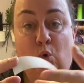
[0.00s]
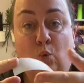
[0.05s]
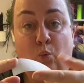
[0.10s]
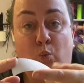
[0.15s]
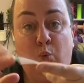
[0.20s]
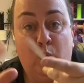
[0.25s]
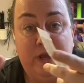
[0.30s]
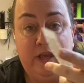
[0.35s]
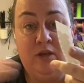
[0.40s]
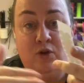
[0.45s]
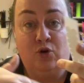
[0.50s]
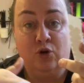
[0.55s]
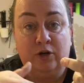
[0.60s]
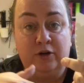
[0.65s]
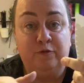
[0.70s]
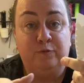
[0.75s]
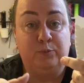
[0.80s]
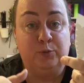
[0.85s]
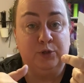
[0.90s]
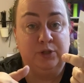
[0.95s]
We could
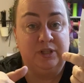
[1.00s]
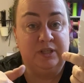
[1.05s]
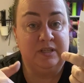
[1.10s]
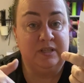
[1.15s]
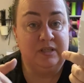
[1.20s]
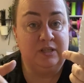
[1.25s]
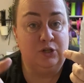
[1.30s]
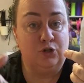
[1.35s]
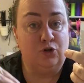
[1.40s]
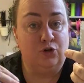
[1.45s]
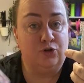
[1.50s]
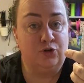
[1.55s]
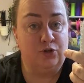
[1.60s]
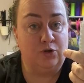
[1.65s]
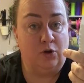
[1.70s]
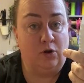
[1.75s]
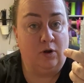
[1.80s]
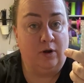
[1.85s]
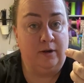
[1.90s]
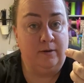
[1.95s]
have put the stickers
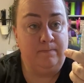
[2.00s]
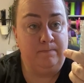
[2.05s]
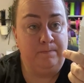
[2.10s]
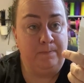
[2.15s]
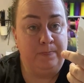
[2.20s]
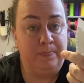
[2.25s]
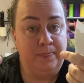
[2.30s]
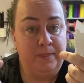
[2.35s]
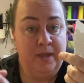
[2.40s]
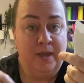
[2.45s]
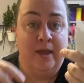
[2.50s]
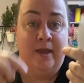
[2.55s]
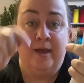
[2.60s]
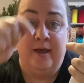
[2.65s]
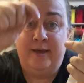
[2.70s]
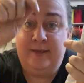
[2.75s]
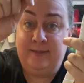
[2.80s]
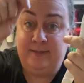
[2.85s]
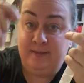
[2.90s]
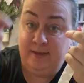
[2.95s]
on,
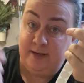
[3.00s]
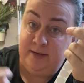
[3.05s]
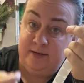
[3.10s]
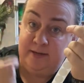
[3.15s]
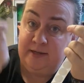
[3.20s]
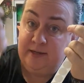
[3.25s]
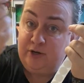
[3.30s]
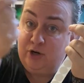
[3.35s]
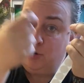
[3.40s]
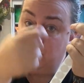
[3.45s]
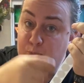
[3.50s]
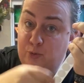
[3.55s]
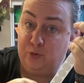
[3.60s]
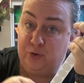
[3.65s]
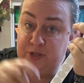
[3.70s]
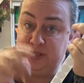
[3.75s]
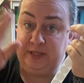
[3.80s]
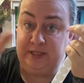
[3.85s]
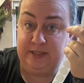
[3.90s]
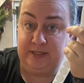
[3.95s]
then done our
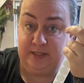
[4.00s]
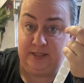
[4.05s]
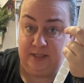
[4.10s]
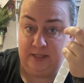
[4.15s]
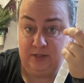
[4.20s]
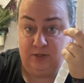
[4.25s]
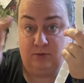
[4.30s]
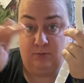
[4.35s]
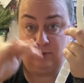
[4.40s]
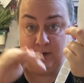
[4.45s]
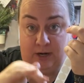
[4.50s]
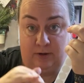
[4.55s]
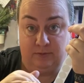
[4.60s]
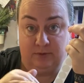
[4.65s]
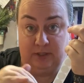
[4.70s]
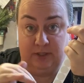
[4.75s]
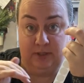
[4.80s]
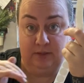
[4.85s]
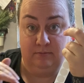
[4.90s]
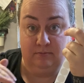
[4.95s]
parentheses
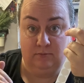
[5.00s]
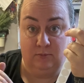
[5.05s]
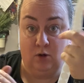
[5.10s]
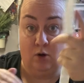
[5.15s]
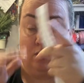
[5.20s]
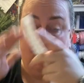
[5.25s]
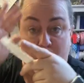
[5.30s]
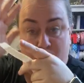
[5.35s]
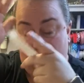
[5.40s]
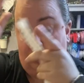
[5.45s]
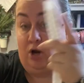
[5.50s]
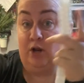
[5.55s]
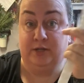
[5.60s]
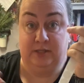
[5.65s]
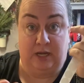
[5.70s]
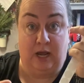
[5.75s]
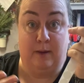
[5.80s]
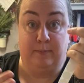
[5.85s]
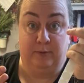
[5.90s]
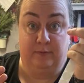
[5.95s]
around it, or on
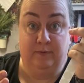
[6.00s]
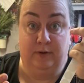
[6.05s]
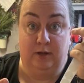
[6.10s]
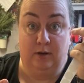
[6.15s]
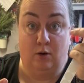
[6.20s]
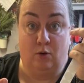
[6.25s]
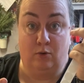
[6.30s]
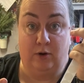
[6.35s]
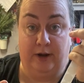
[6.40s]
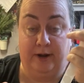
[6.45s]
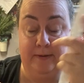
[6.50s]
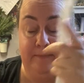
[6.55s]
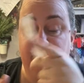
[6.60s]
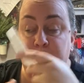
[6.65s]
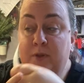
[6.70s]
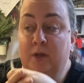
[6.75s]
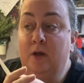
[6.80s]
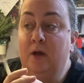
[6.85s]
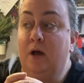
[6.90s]
top of it, okay?